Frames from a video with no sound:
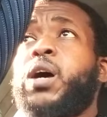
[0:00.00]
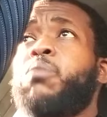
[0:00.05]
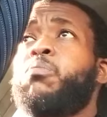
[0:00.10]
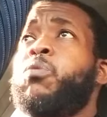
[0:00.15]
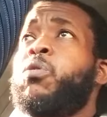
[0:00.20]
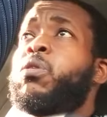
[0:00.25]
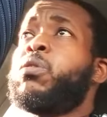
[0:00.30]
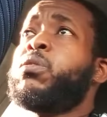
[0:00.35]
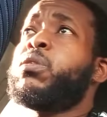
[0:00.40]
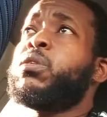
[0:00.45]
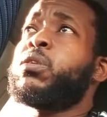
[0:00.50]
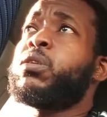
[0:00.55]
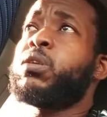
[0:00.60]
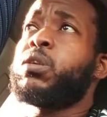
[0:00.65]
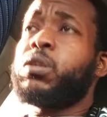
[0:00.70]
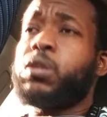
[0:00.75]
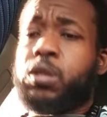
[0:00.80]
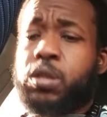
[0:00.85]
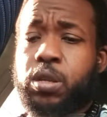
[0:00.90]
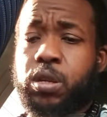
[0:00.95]
that, boy.
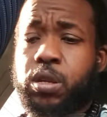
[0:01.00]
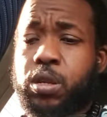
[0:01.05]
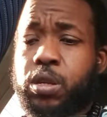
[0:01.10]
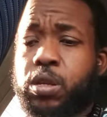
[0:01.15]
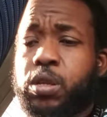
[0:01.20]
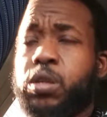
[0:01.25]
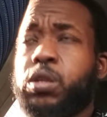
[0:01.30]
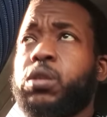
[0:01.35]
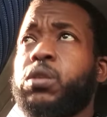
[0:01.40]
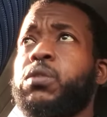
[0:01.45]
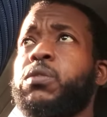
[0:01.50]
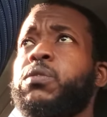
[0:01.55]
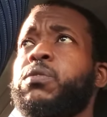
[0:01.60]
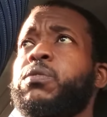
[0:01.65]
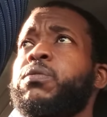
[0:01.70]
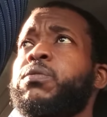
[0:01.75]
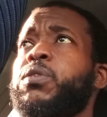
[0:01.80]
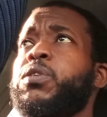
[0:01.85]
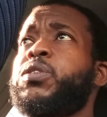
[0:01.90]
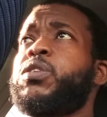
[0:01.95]

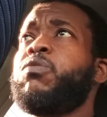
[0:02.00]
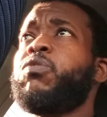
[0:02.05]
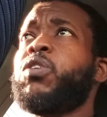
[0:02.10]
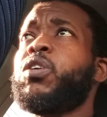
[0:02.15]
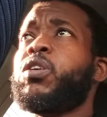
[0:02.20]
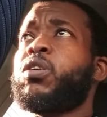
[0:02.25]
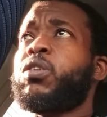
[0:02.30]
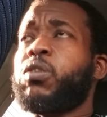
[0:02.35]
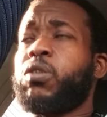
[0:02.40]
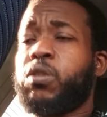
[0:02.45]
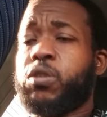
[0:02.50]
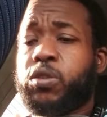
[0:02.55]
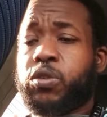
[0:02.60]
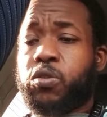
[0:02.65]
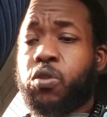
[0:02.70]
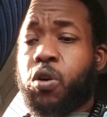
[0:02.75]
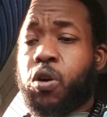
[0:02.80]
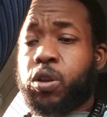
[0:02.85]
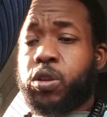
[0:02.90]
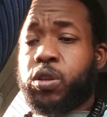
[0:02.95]
To see if you can curse
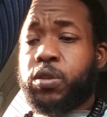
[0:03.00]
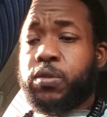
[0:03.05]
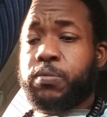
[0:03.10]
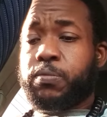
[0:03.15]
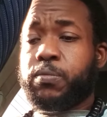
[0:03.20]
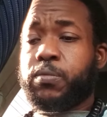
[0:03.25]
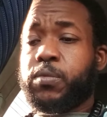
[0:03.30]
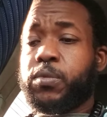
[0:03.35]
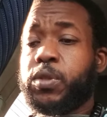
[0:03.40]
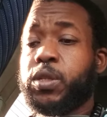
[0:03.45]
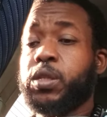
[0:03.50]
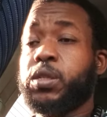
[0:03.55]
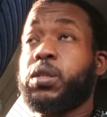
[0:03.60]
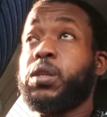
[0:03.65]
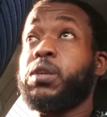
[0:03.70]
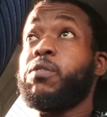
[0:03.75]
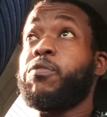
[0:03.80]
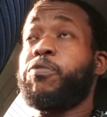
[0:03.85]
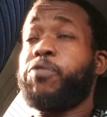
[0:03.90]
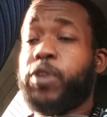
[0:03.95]
God
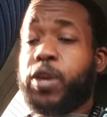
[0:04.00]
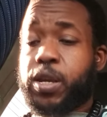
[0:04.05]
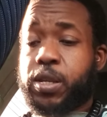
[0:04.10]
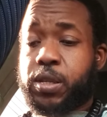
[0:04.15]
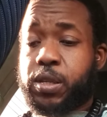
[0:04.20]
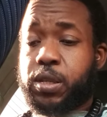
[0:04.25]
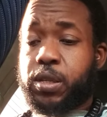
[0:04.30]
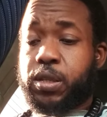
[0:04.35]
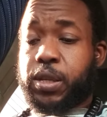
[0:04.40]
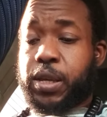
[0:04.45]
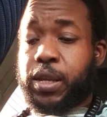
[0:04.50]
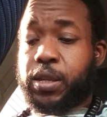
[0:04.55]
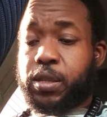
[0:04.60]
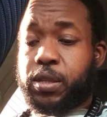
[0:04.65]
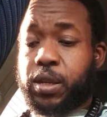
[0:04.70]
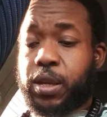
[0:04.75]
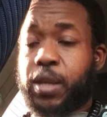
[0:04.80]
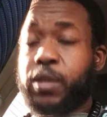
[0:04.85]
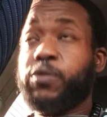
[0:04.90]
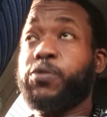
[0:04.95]
to your face, to his,
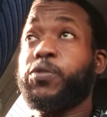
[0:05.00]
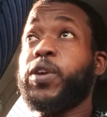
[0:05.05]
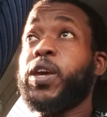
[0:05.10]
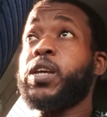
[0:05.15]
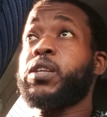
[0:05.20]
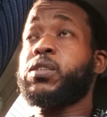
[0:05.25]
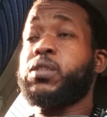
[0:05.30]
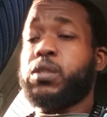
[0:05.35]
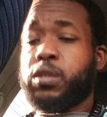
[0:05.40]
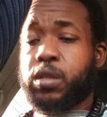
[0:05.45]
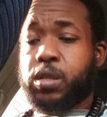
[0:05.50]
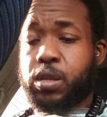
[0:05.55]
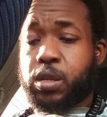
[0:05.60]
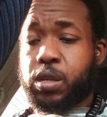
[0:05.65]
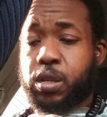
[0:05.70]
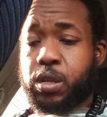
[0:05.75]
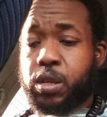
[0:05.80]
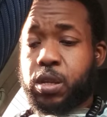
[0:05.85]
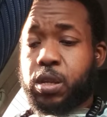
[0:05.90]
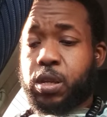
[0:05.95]
to his face.
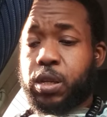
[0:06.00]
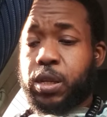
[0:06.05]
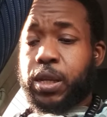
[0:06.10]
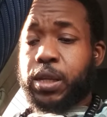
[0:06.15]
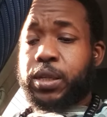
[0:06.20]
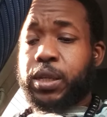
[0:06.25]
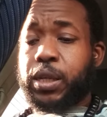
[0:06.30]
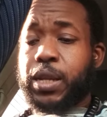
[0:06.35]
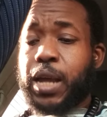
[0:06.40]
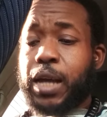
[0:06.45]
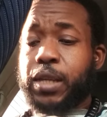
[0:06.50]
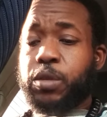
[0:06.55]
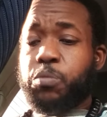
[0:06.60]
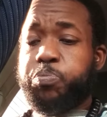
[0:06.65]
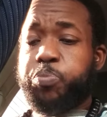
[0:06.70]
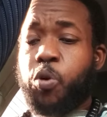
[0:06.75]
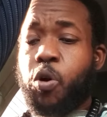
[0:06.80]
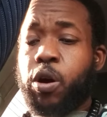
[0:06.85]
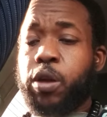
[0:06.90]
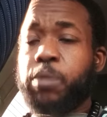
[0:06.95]
You see, that's the
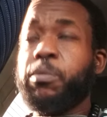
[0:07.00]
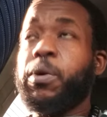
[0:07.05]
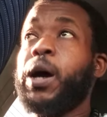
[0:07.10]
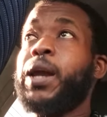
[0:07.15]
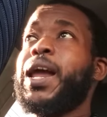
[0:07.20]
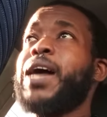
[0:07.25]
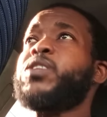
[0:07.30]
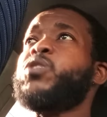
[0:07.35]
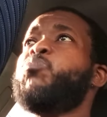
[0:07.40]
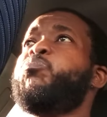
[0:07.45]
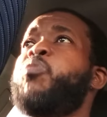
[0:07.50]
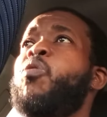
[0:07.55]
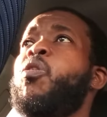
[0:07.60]
point, man. That's the